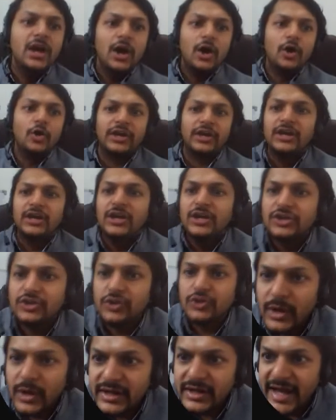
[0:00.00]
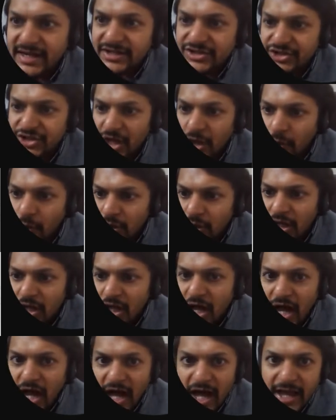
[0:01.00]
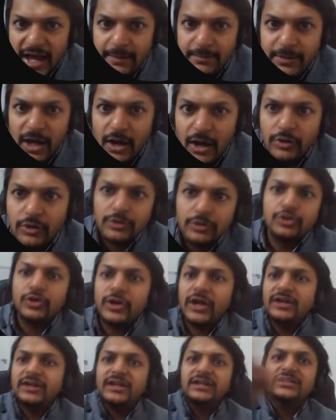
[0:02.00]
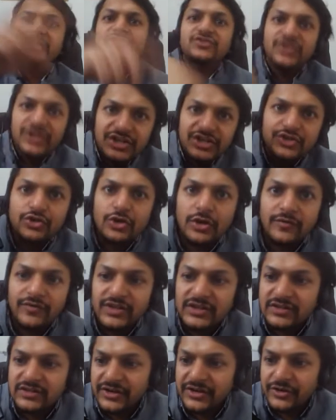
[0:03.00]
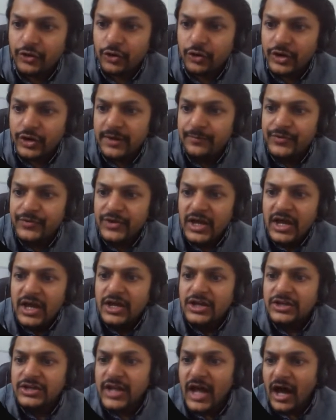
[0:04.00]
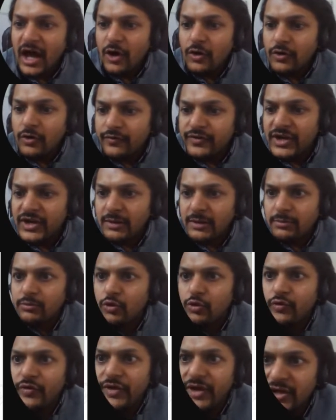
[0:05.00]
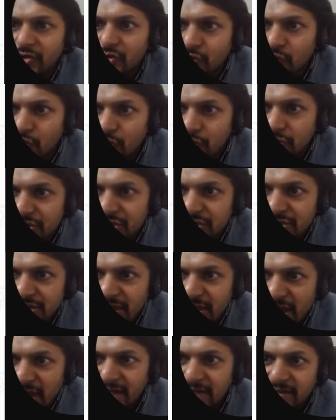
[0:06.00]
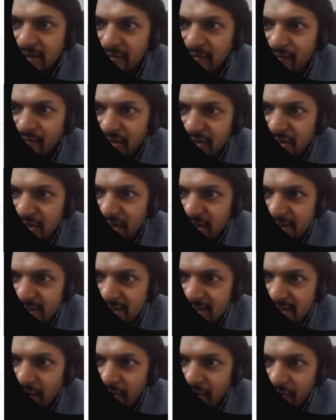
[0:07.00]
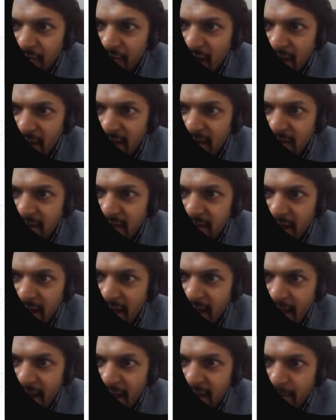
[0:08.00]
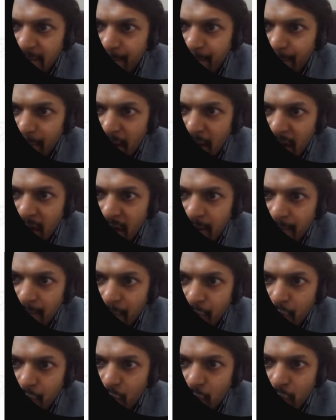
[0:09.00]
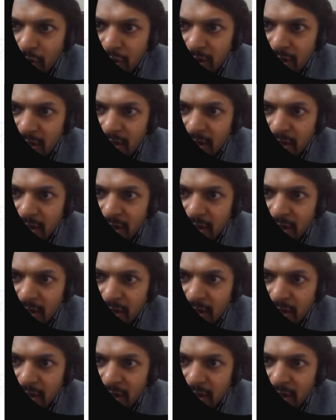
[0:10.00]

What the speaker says: Okay, so what next now? I am now, you can take the screenshot of this later, okay? Now we are moving to second, which is right hand palm rule